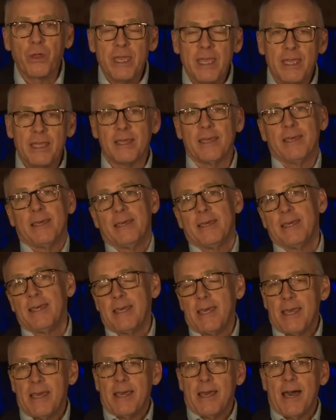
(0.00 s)
week.
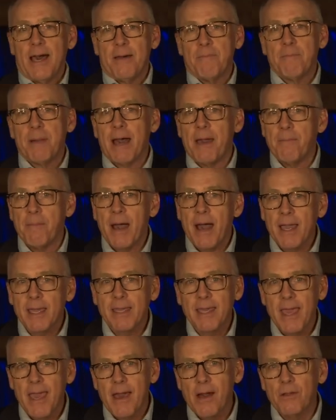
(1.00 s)
Uh, by my
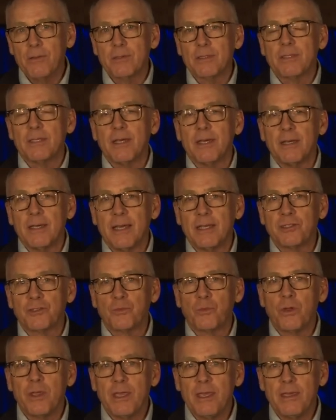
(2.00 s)
count, uh,
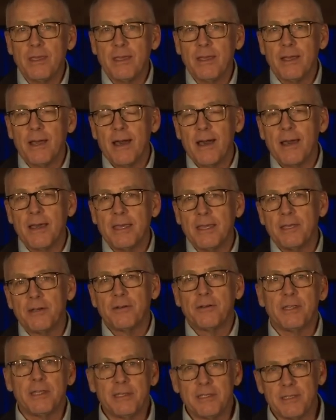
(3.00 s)
as we uh,
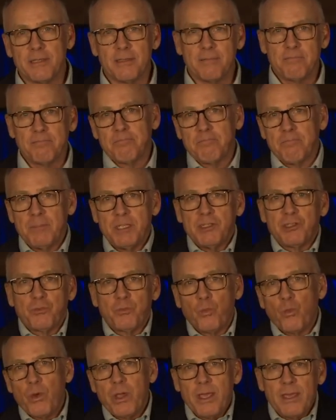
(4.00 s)
enter into this
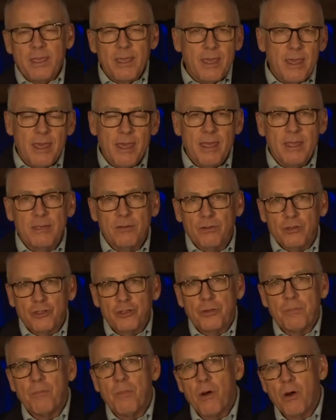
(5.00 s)
weekend or
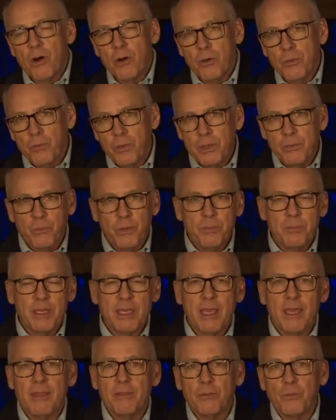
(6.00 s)
tomorrow when we
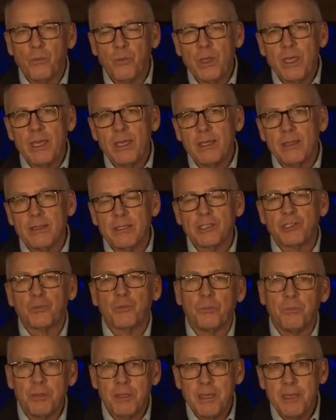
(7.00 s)
begin the week, this
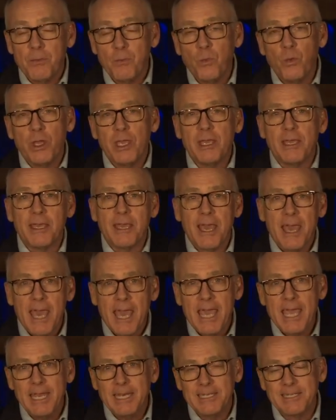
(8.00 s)
will be week
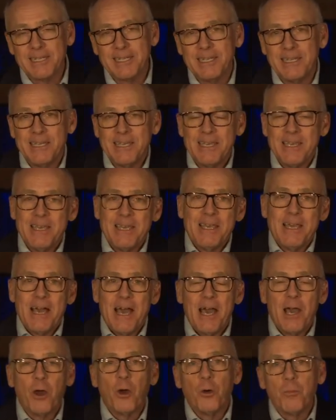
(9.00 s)
eight.
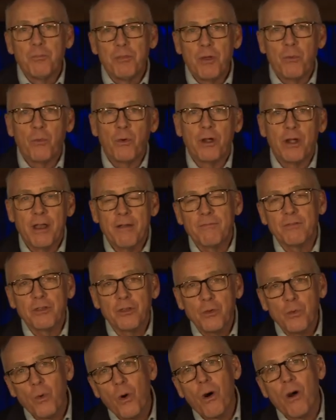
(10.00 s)
I hope that wherever
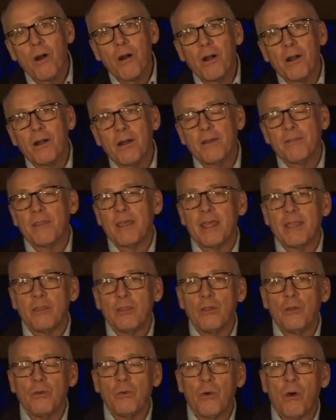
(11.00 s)
you are,
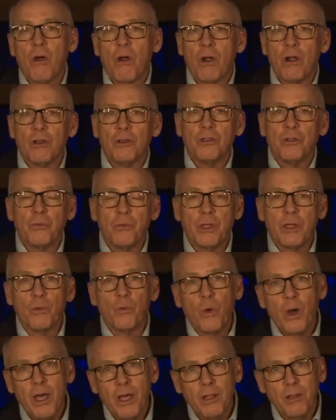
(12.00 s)
that you are
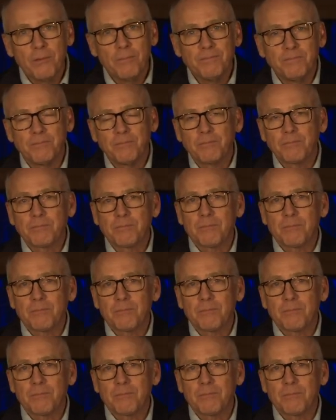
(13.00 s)
doing well.